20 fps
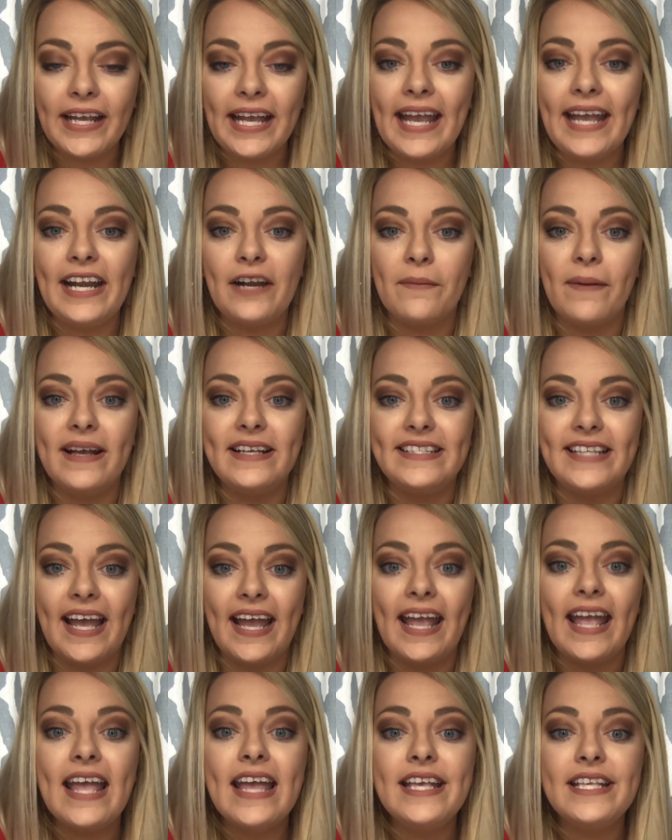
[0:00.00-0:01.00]
Can everybody
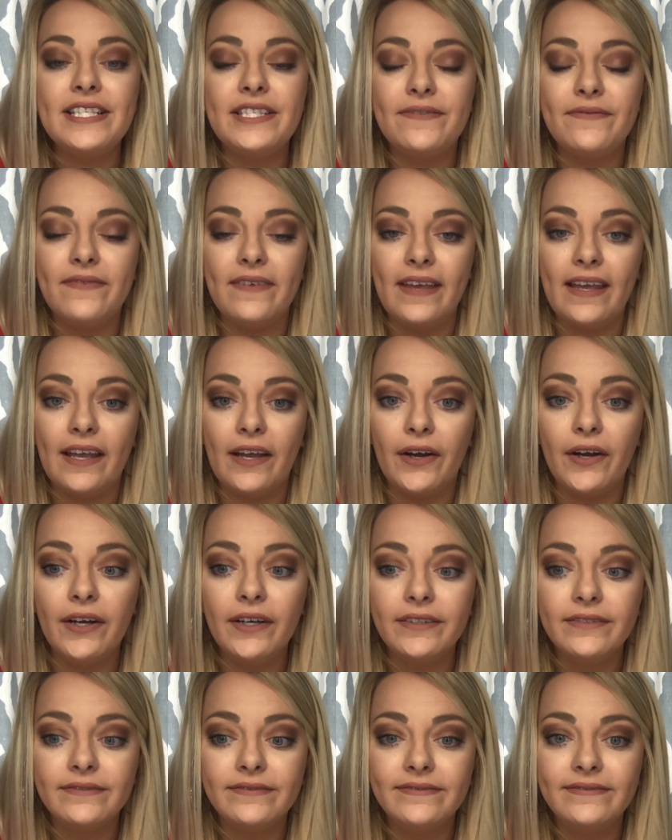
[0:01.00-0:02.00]
say sphere?
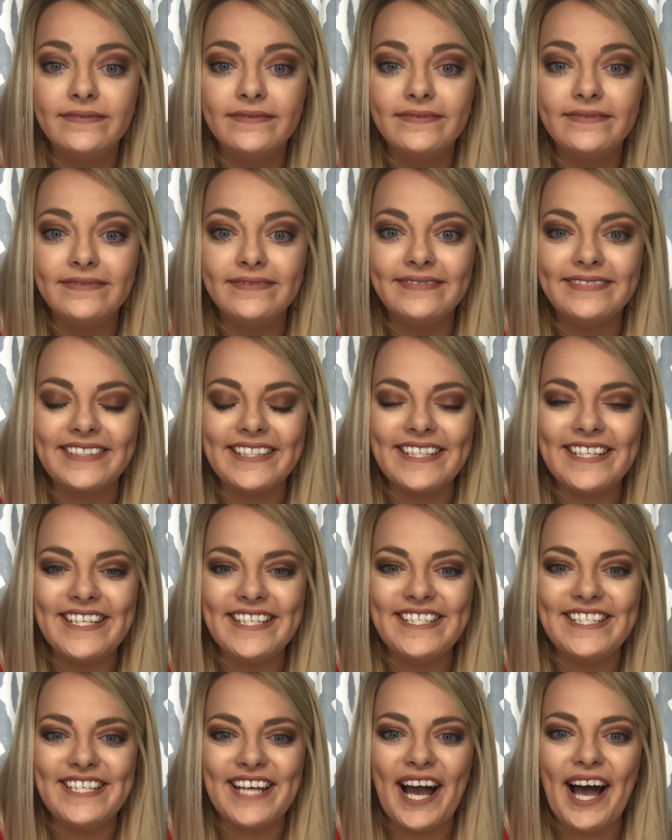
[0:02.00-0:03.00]

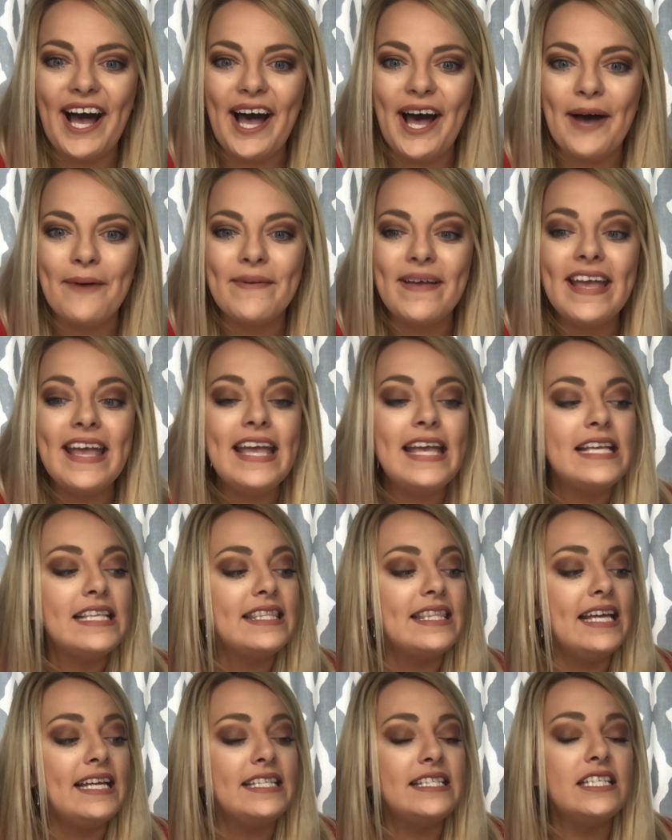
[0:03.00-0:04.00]
Good job.
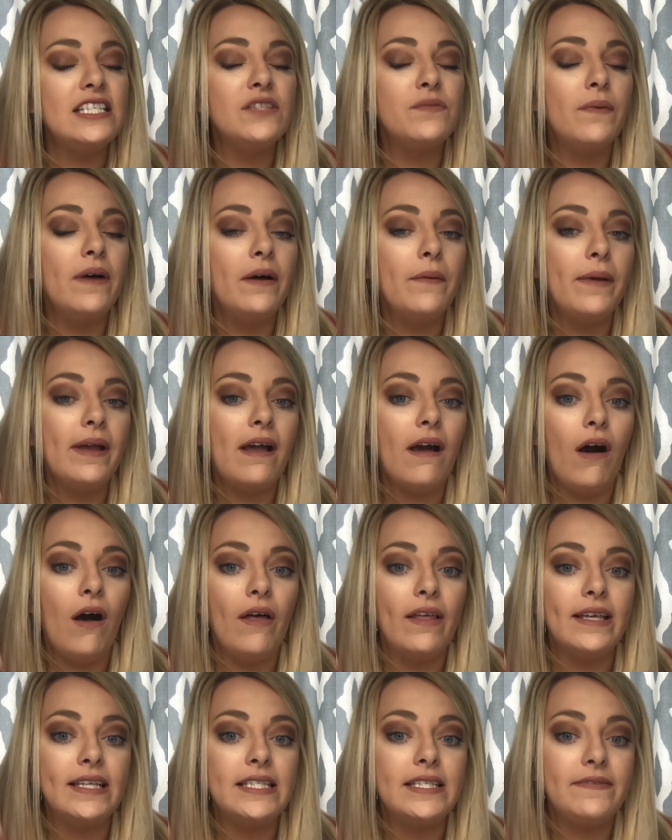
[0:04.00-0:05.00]
This is what we
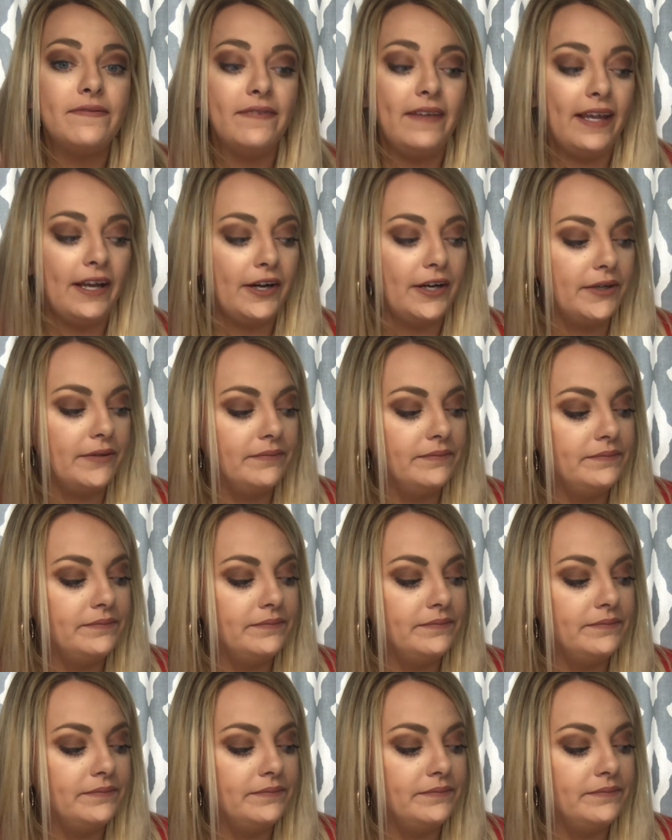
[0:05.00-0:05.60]
call a sphere.